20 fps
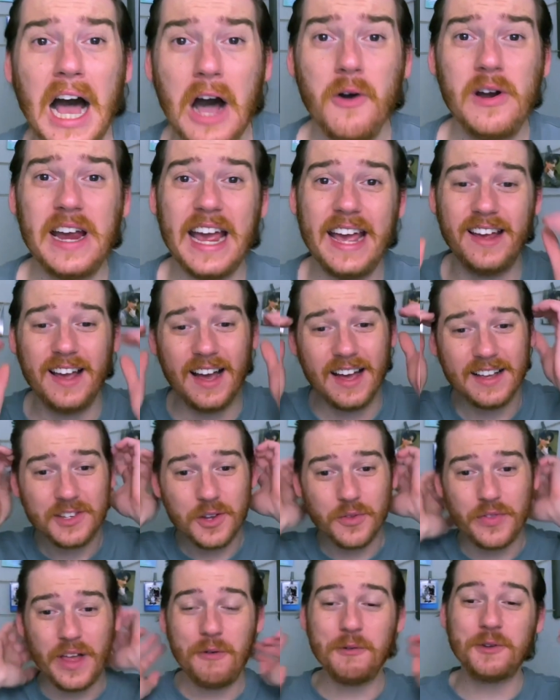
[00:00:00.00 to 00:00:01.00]
Okay, guys.
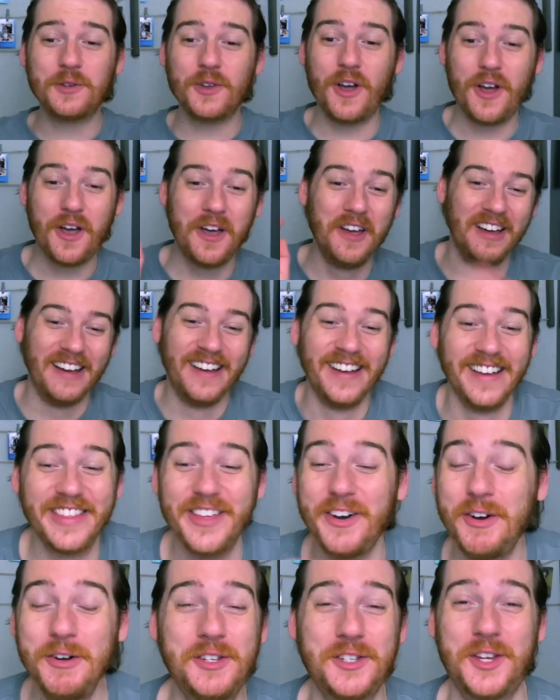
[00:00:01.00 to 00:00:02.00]
So those
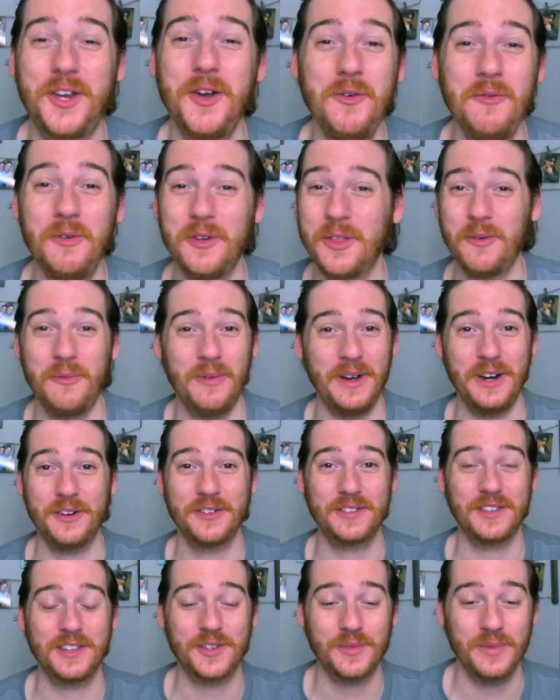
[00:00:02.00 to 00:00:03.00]
those two were the
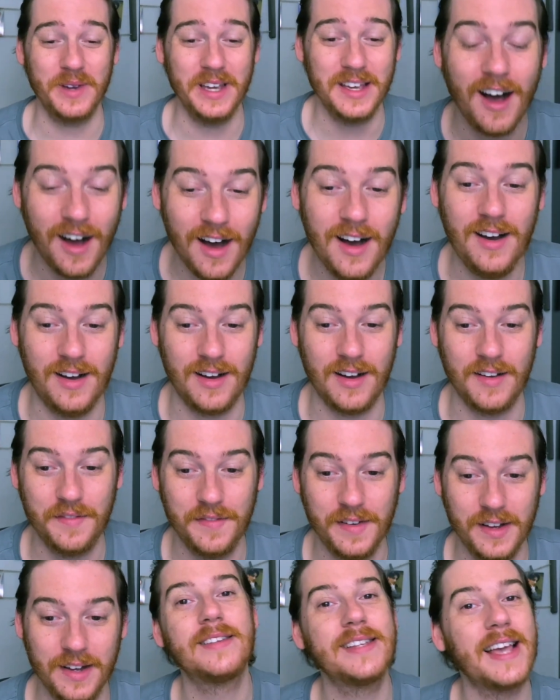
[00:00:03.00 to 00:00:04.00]
winners this week
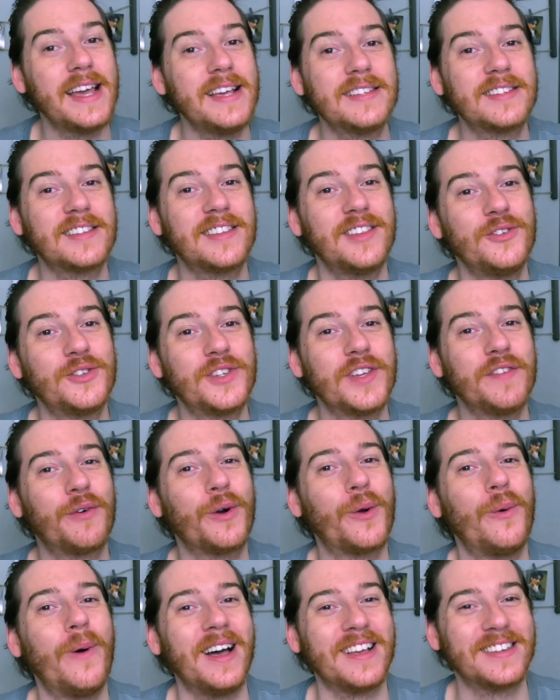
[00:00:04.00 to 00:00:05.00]
of Taste-Exclusive
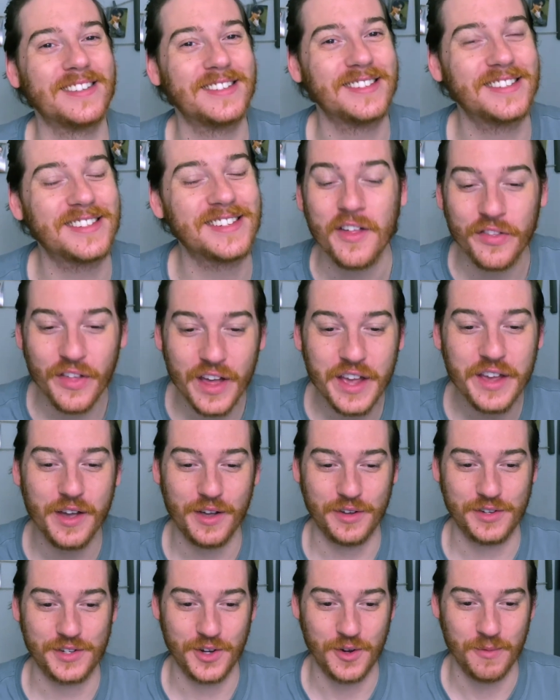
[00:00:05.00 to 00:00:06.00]
Requests. Thank
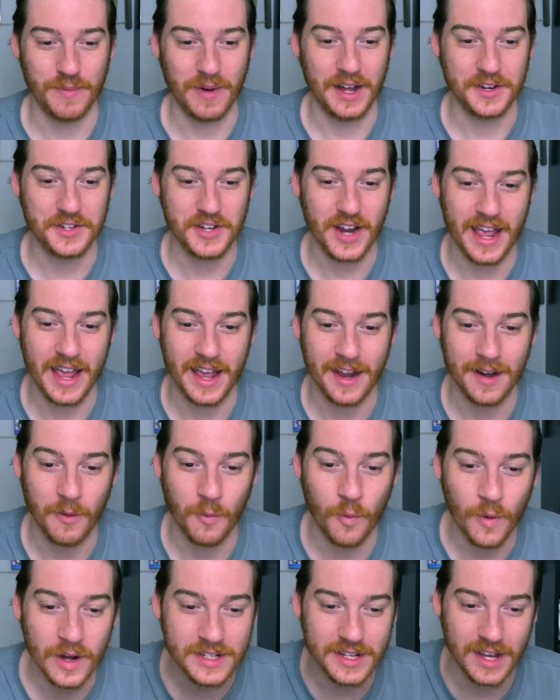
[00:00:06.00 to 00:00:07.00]
y'all so much.
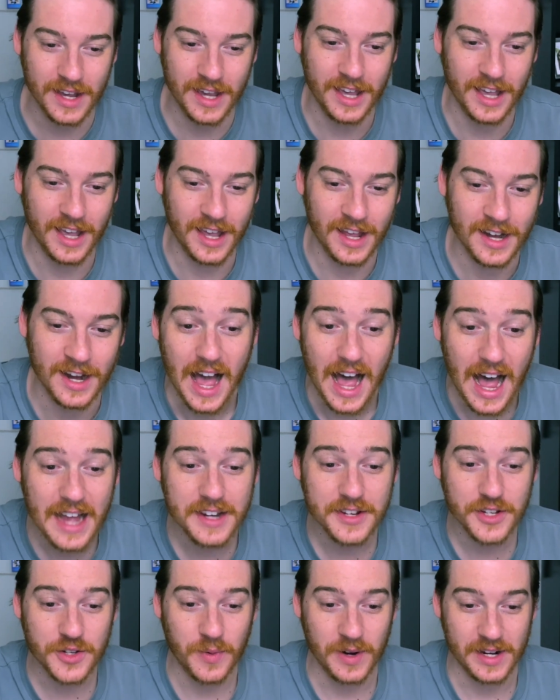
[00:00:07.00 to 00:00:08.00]
And once again, I
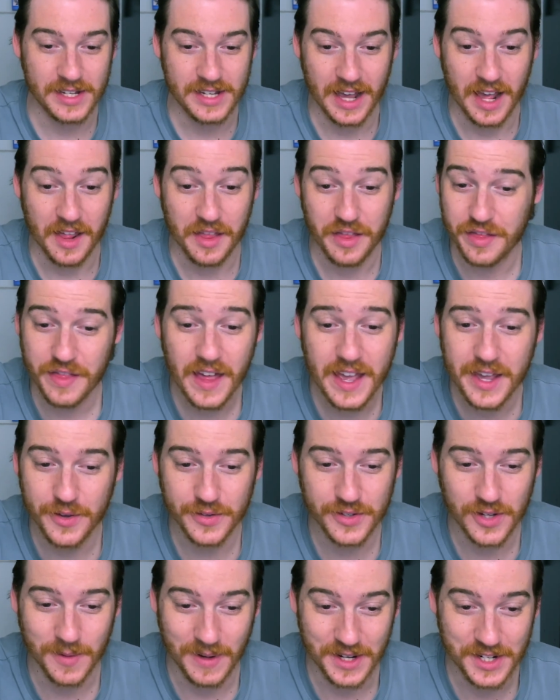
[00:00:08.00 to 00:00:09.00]
just want to say thank you
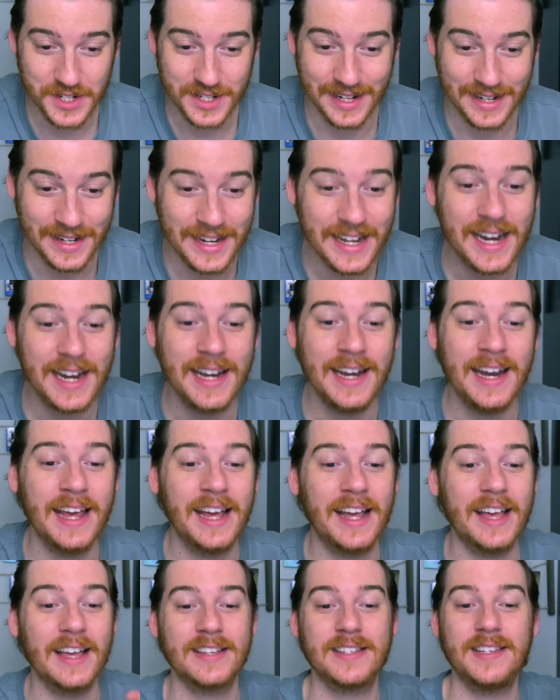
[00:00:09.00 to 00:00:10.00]
so much to
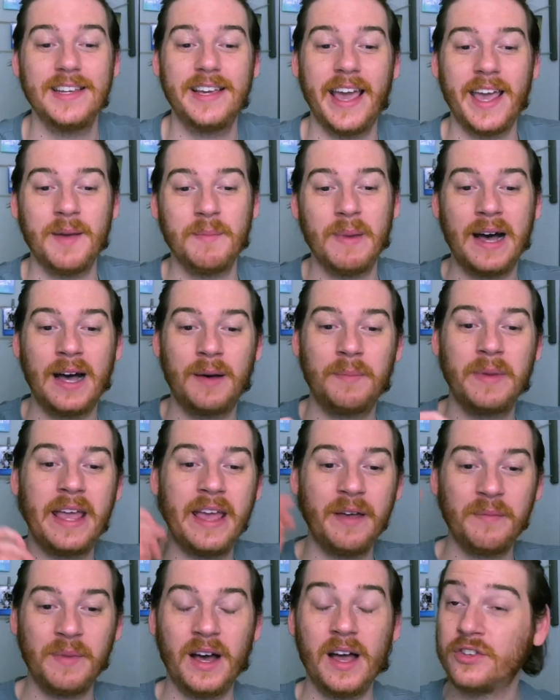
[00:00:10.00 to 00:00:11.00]
NikNik, C K mom,
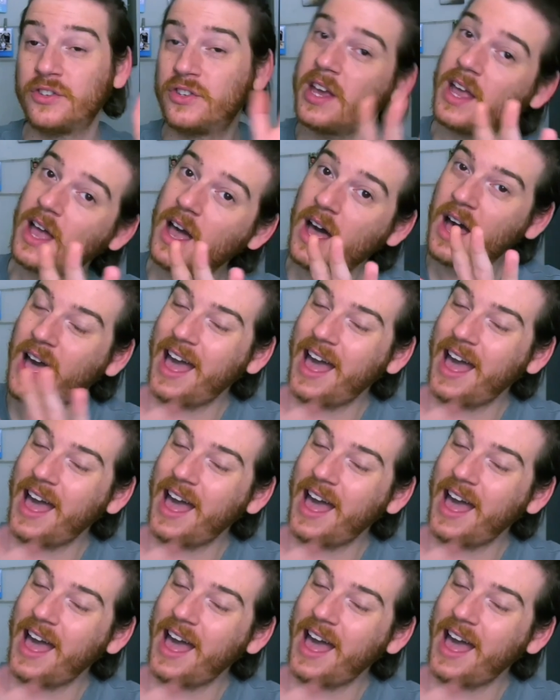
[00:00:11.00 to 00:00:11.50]
Emma, Chica,